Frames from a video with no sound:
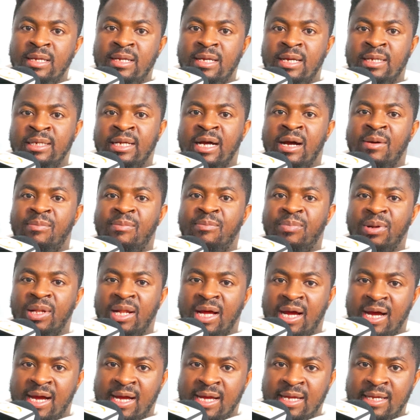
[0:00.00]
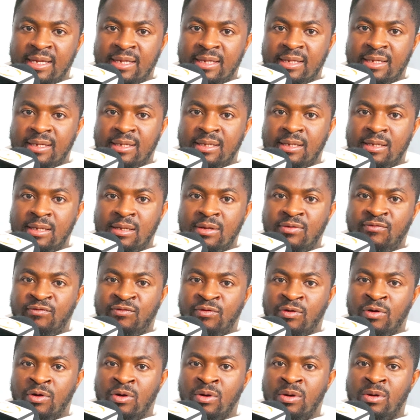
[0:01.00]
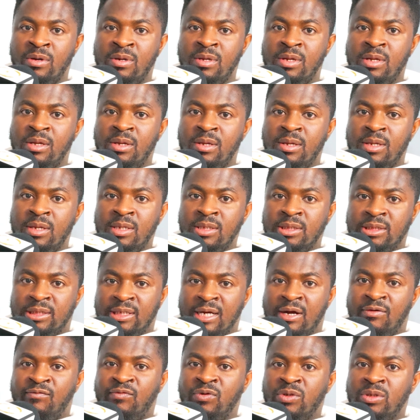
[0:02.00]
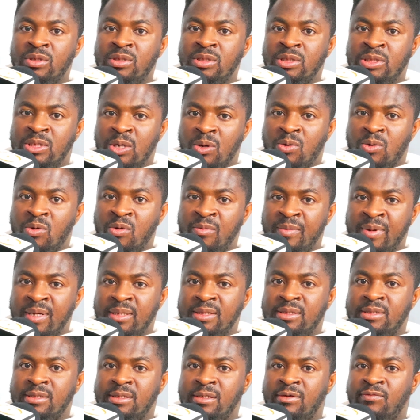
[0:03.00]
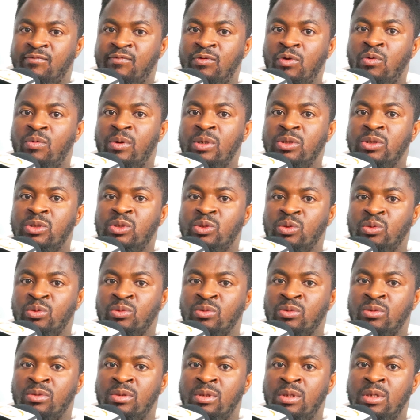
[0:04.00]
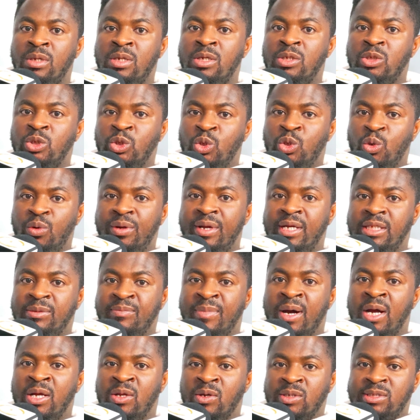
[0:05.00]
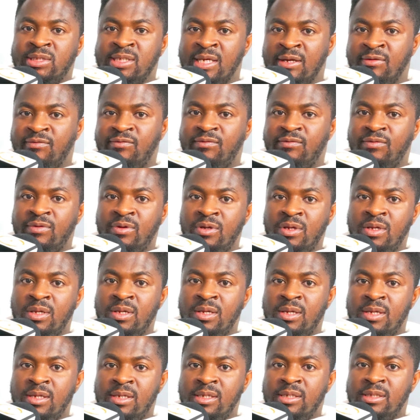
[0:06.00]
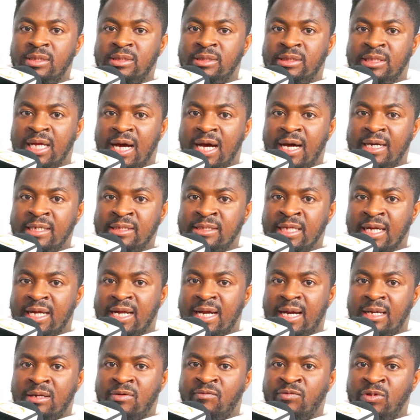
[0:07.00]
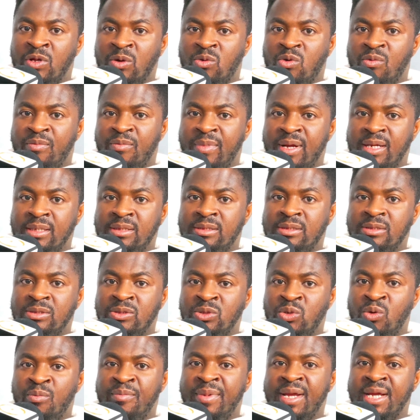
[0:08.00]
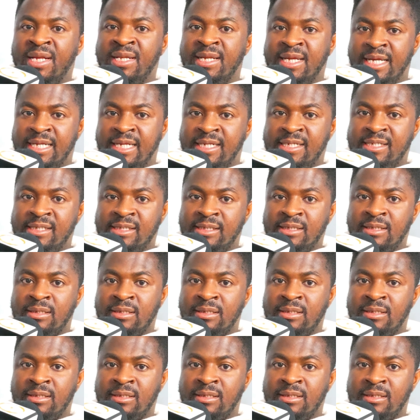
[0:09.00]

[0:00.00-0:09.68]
and apply for travel document. If you want to do it by yourself, that is the kind of document you may need.